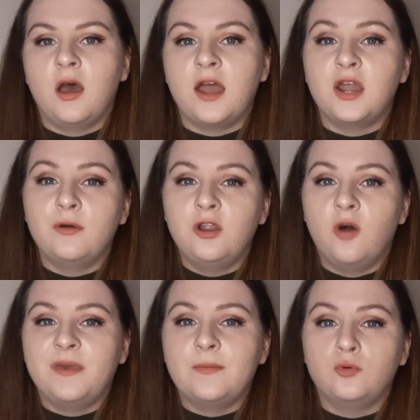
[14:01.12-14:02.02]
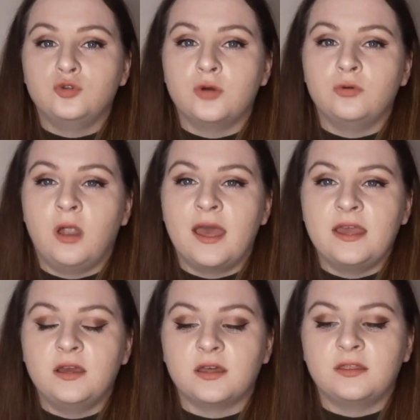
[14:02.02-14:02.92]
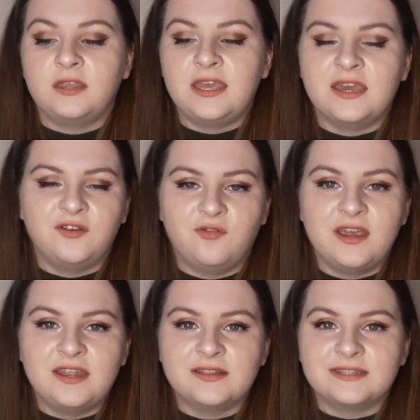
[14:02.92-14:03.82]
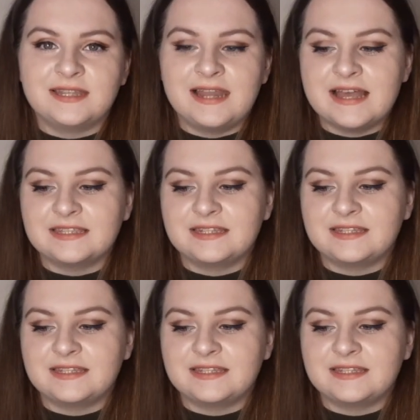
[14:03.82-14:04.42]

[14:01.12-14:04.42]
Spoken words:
I know a lot of people don't like the ingredients list